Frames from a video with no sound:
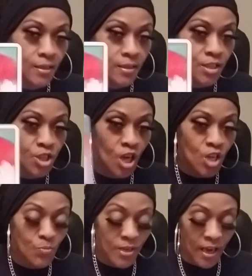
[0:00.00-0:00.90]
The
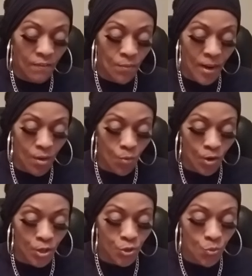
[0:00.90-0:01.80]
judgment, everybody want
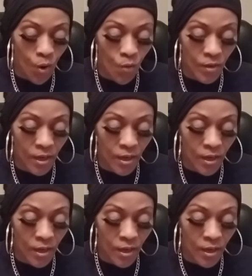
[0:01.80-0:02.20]
to do over,